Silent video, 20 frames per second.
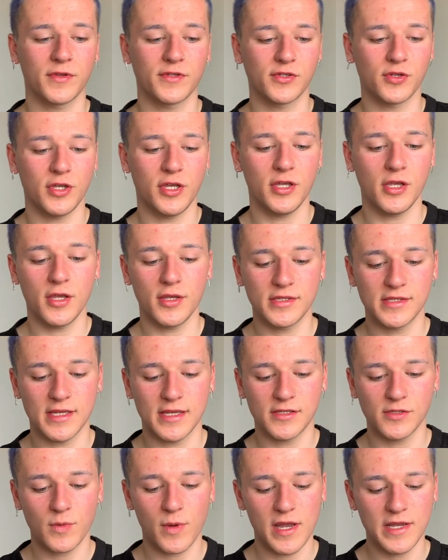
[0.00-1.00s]
So you use
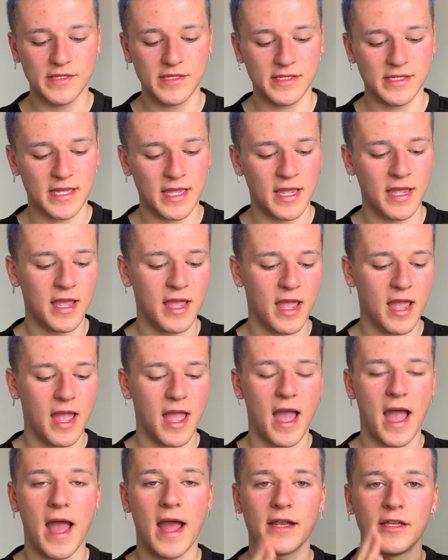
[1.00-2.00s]
this twice a day
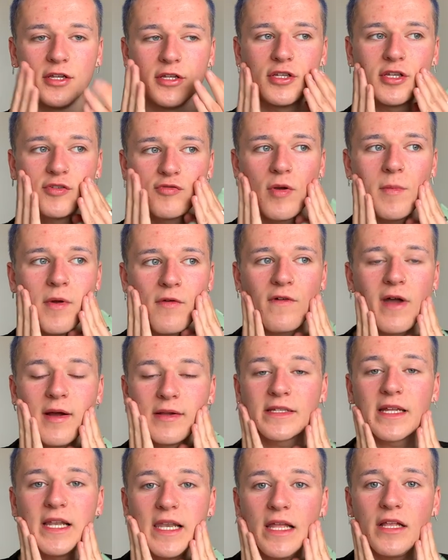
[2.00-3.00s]
and you just rub it
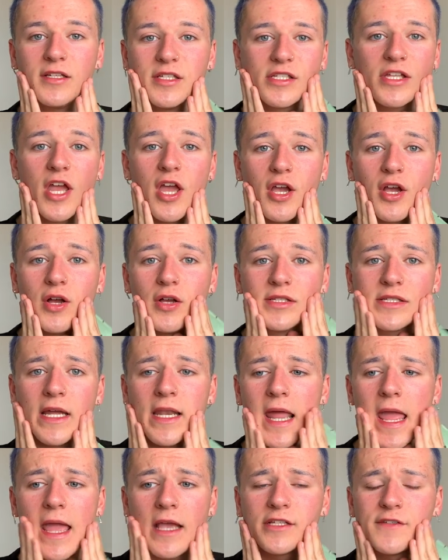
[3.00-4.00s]
around in little circles
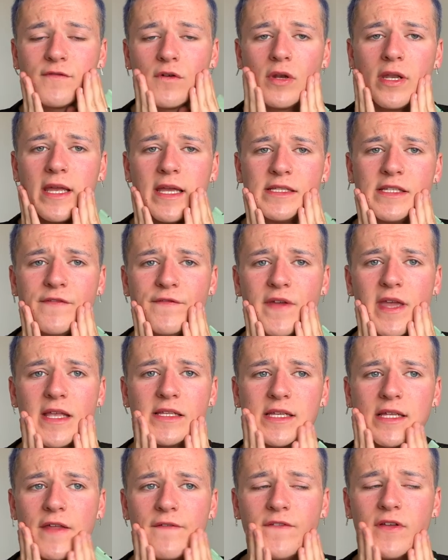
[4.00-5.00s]
and it exfoliates your
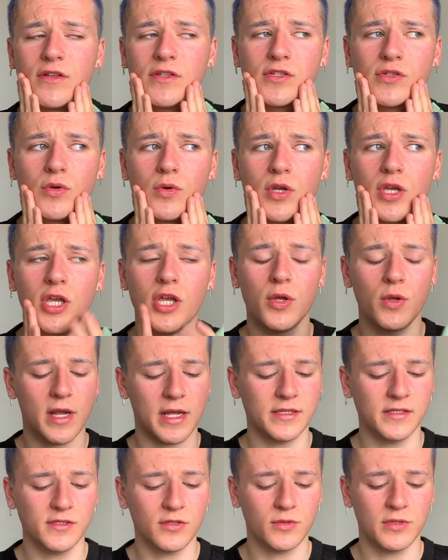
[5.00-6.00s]
face and it feels so cute
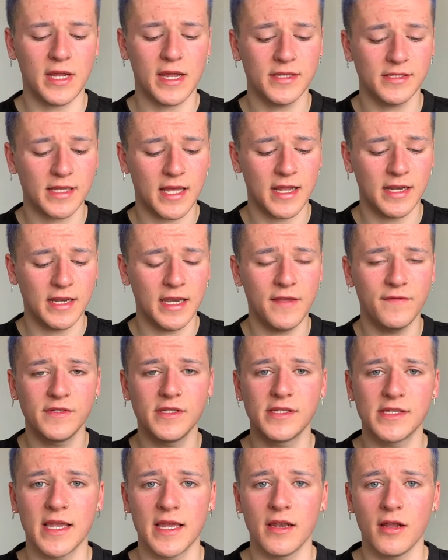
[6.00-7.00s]
and so nice and leaves
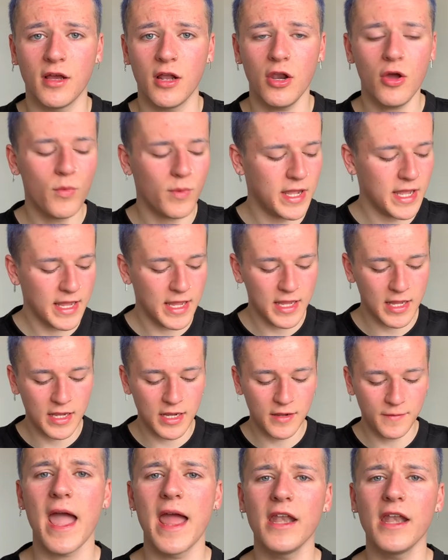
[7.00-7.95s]
your skin glowing.